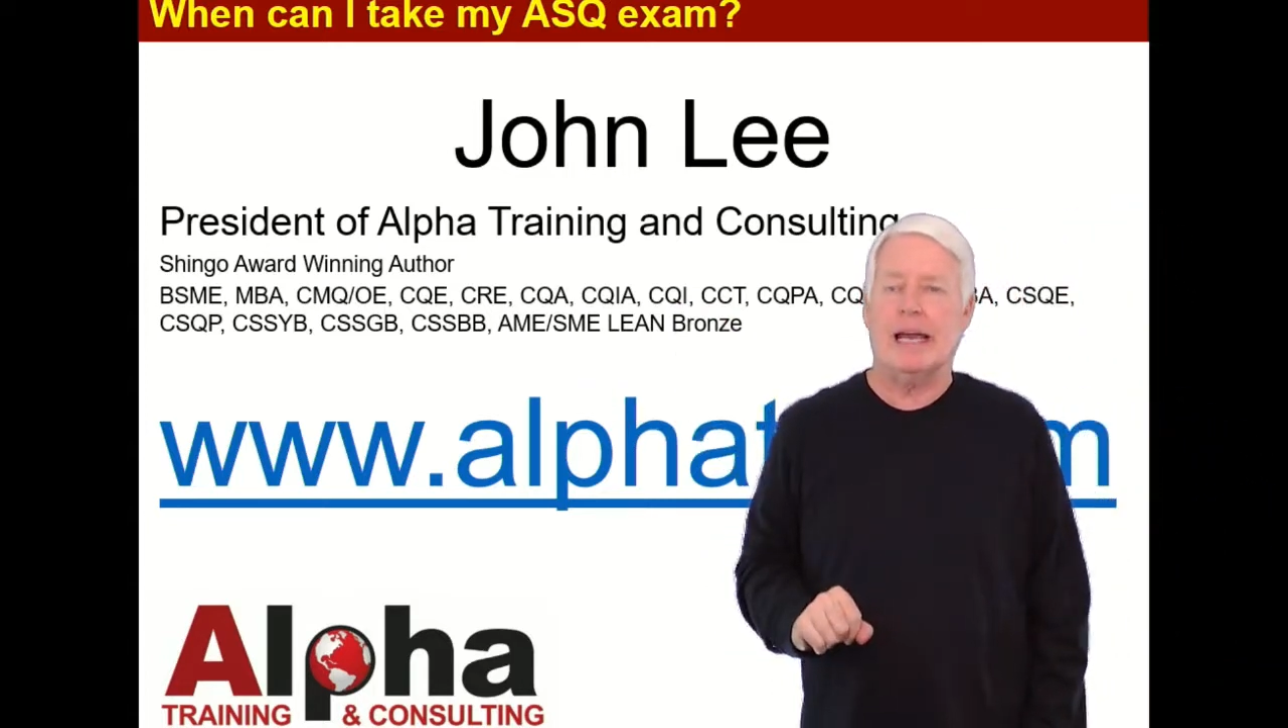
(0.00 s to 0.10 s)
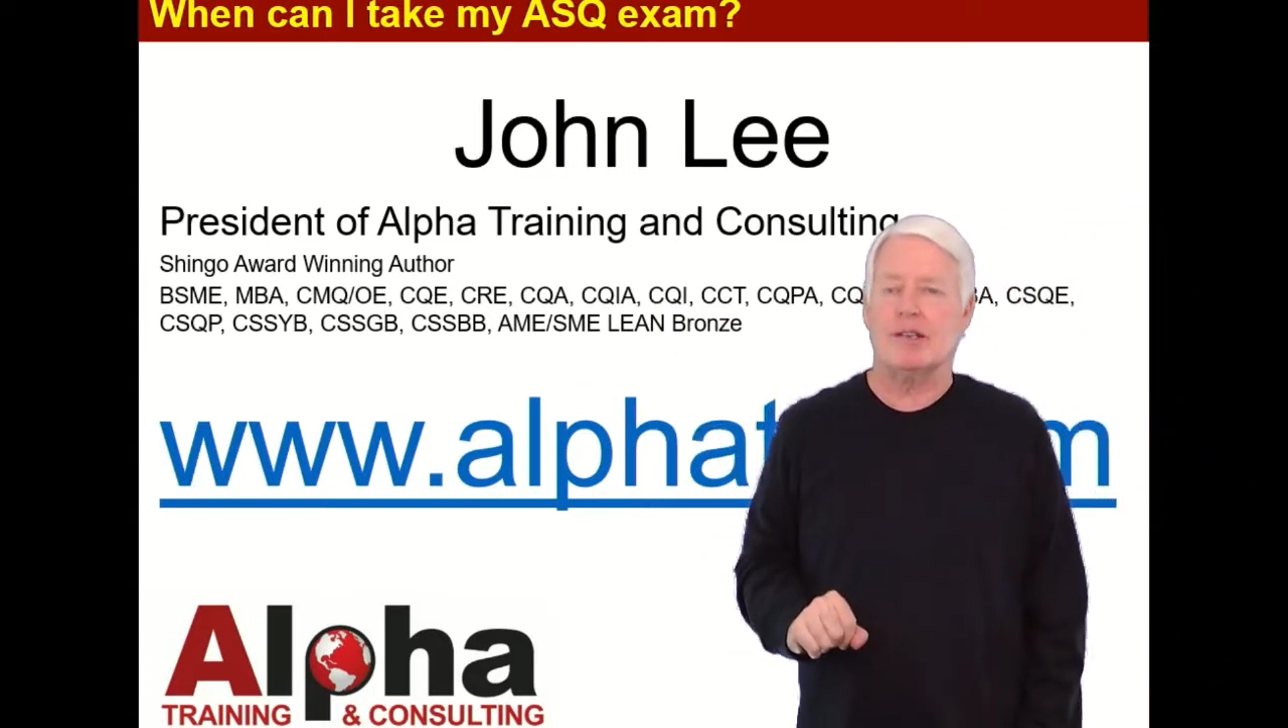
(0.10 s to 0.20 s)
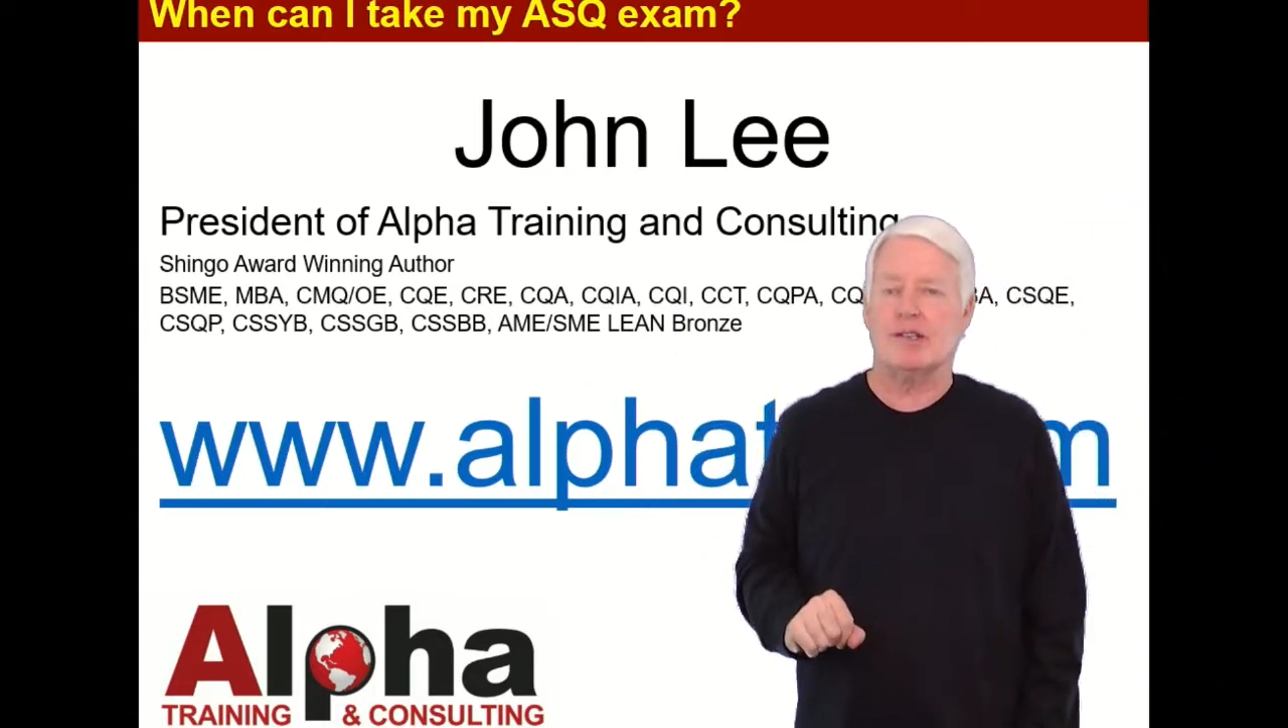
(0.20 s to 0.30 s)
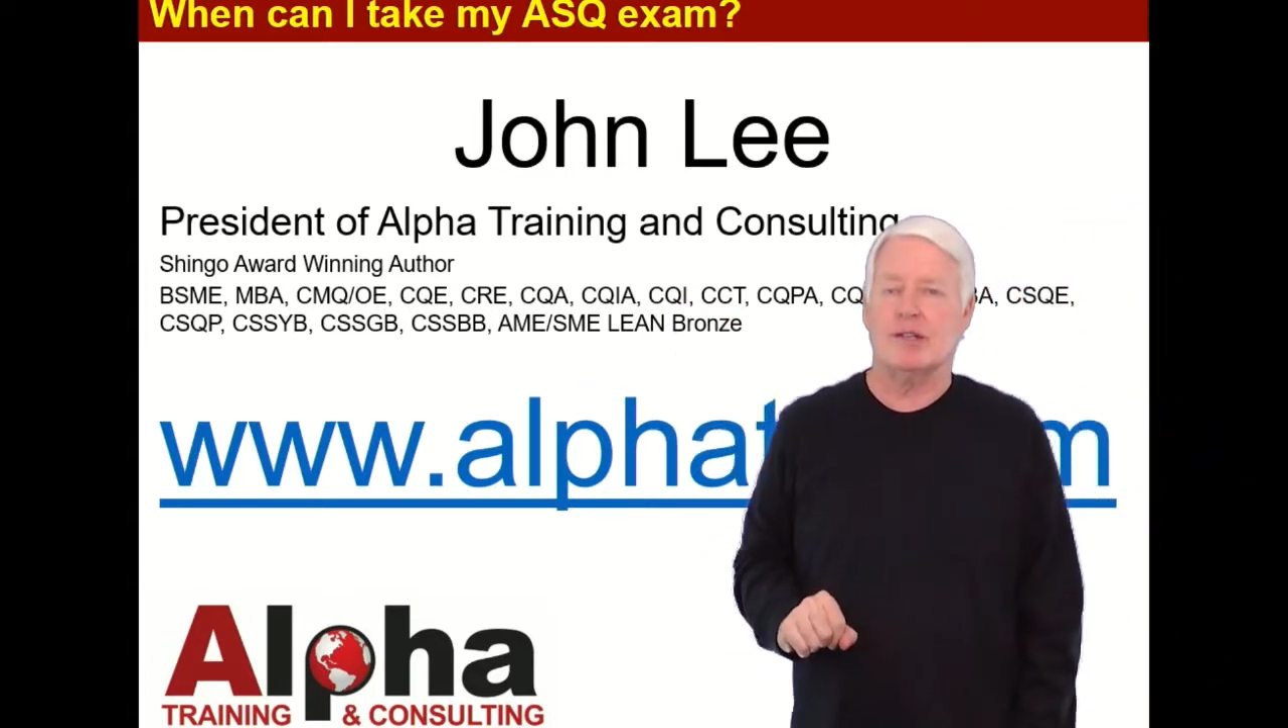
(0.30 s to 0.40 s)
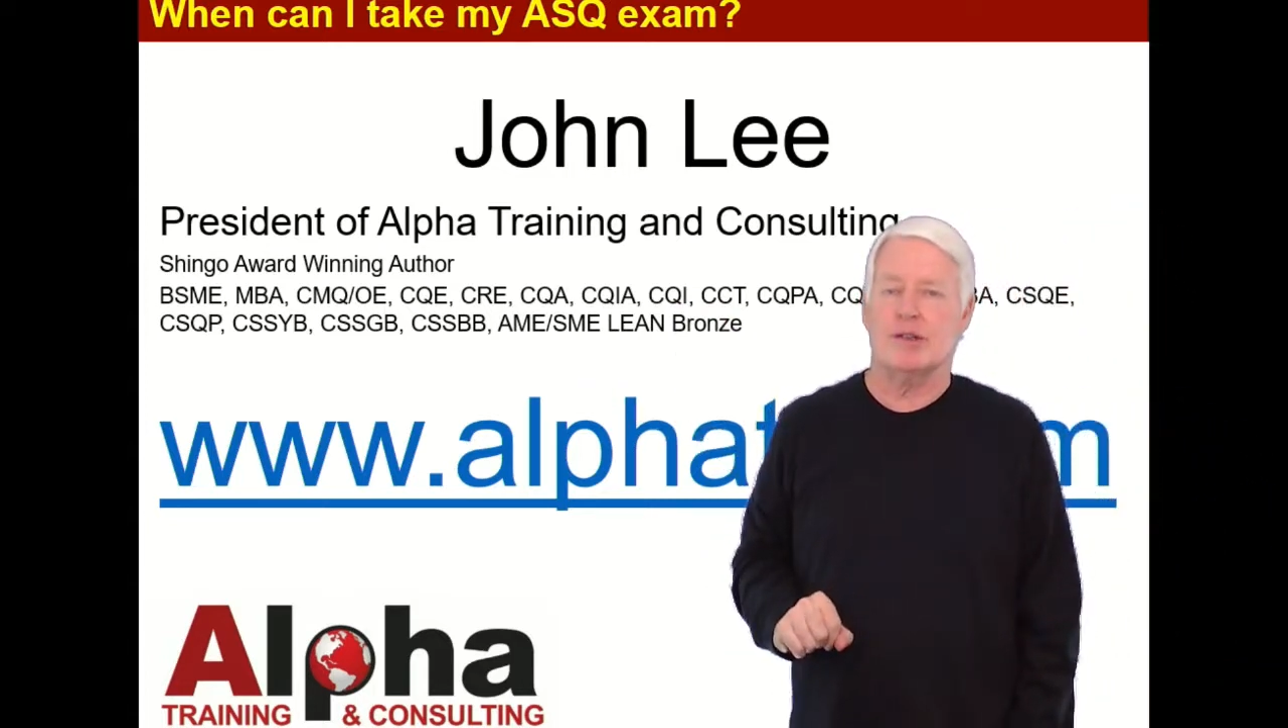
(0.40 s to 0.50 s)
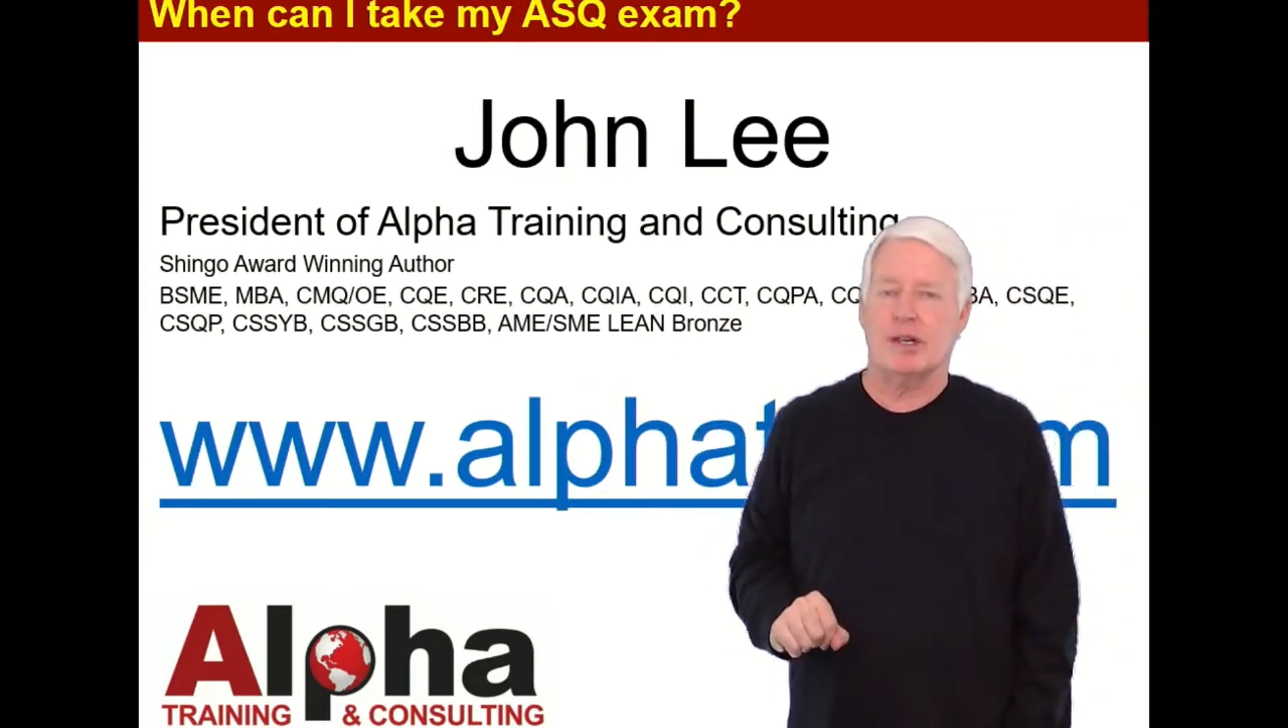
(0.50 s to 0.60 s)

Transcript: A S Q